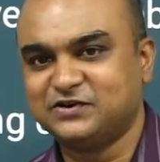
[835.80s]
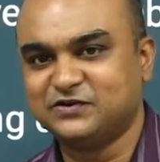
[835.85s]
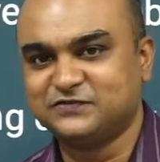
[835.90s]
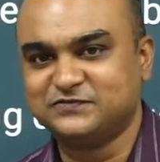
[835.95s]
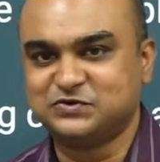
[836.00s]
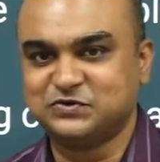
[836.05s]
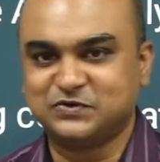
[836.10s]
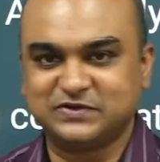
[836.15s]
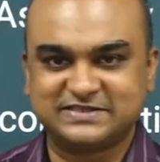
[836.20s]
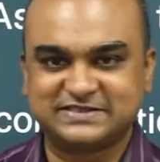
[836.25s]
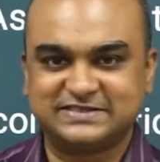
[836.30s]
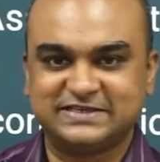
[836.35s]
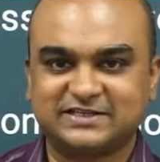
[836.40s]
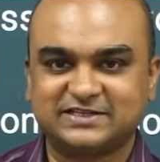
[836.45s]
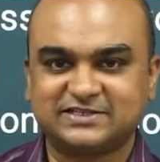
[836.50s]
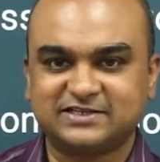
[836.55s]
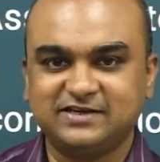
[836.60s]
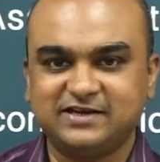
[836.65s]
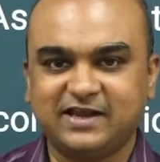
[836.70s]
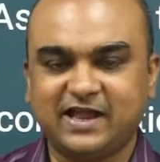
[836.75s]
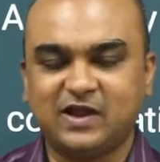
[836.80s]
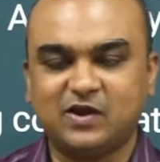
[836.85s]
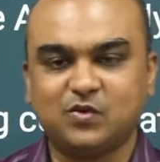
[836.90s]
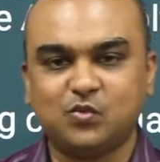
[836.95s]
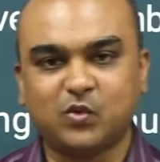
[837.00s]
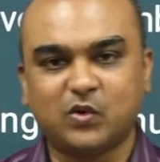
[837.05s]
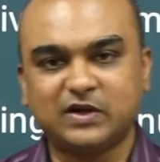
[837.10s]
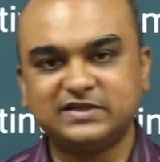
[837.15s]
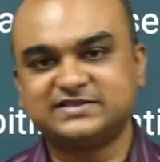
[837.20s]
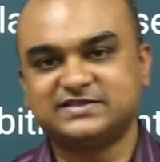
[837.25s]
of jurisdiction,
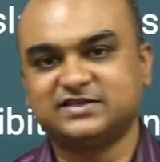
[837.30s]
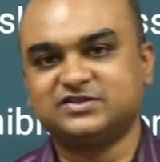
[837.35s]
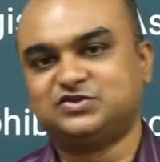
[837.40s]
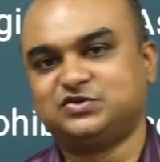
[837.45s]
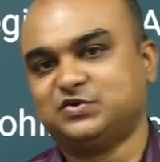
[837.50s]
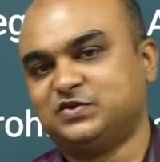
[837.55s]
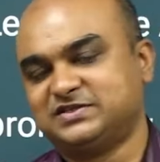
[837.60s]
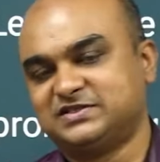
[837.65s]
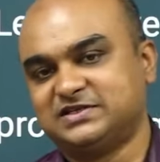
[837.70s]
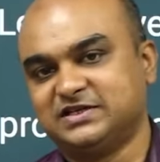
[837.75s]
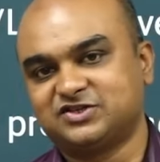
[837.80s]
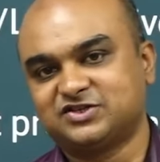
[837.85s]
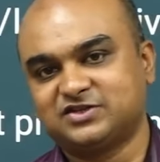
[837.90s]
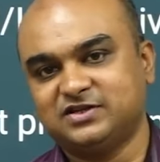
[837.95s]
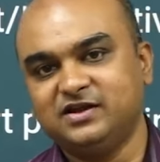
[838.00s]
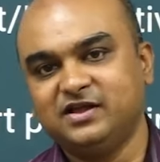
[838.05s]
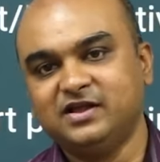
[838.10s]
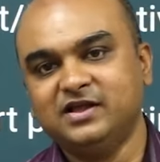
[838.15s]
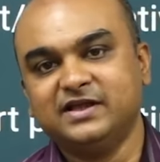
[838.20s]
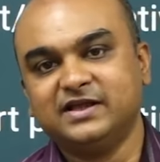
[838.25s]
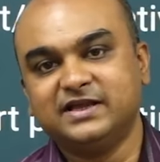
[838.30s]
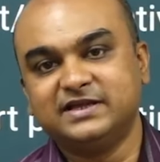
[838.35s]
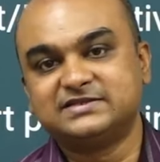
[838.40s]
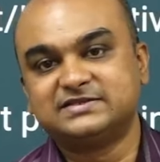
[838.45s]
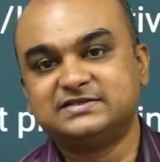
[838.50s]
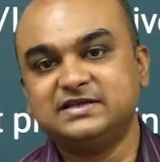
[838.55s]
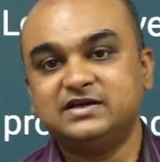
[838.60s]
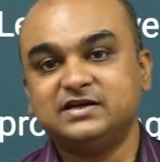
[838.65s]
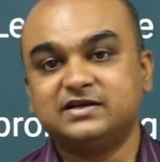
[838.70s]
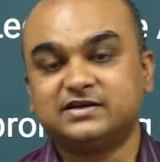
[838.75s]
and one such jurisdiction is
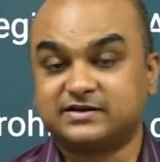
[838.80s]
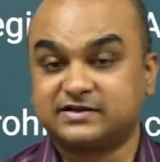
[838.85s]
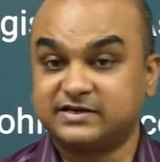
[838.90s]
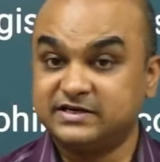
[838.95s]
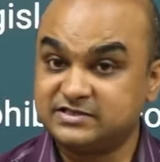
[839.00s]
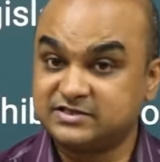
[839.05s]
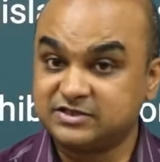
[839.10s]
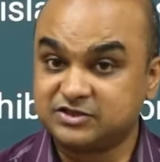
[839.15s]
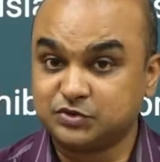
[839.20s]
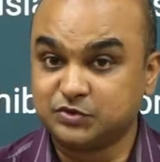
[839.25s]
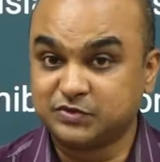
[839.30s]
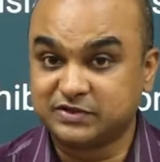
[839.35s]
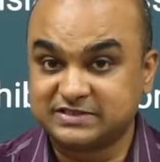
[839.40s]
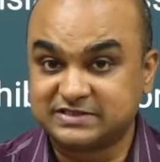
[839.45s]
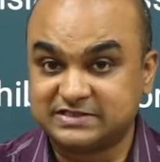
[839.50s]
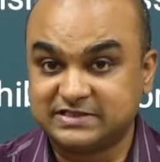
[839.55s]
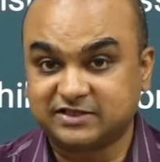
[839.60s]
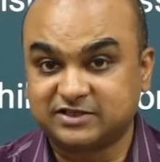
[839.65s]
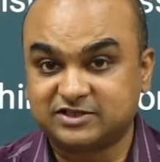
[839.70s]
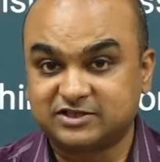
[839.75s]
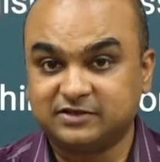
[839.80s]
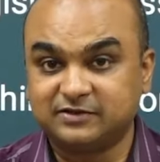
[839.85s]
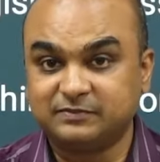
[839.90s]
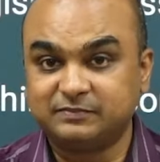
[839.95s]
the writ jurisdiction.